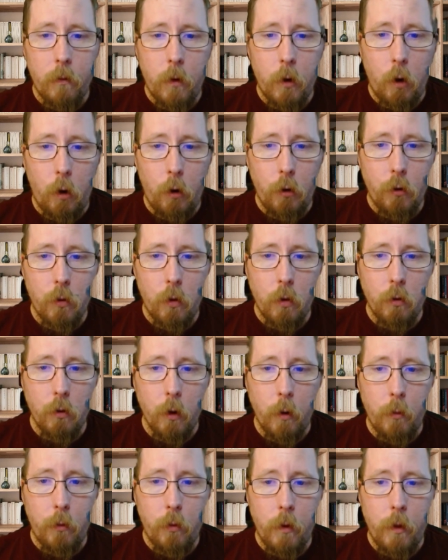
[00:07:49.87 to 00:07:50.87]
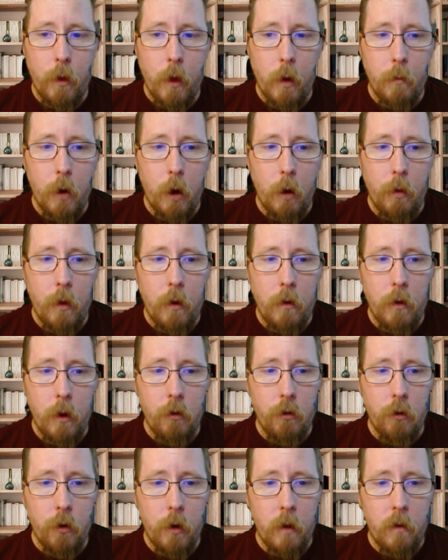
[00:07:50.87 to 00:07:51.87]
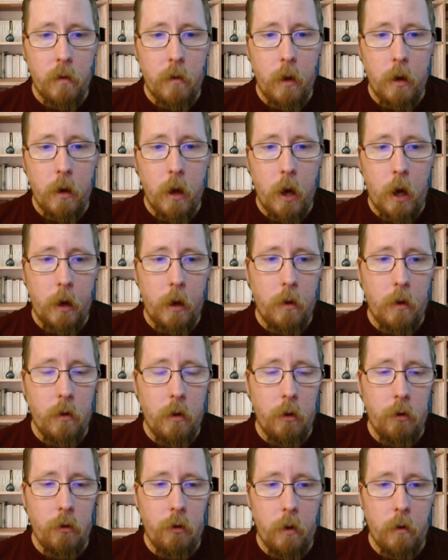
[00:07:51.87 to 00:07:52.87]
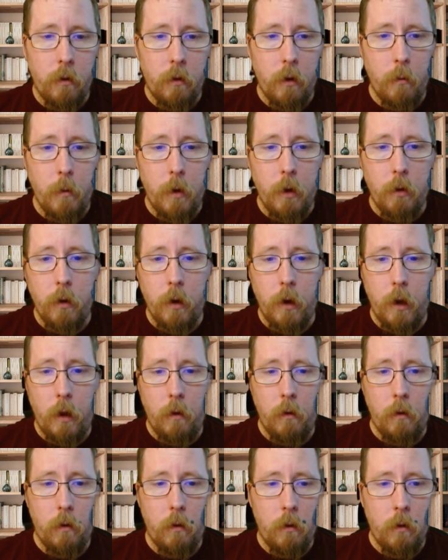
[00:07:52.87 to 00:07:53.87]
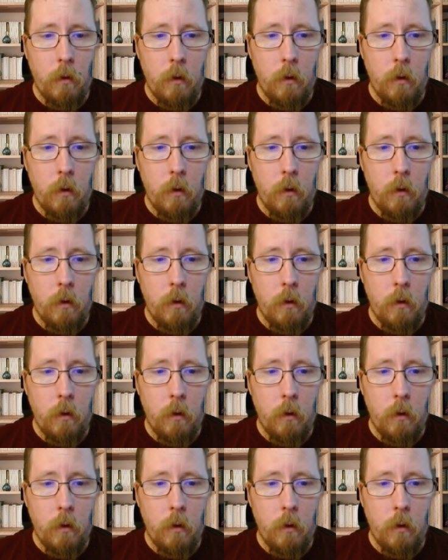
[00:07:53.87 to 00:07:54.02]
cultural groups within both indigenous and non-indigenous communities?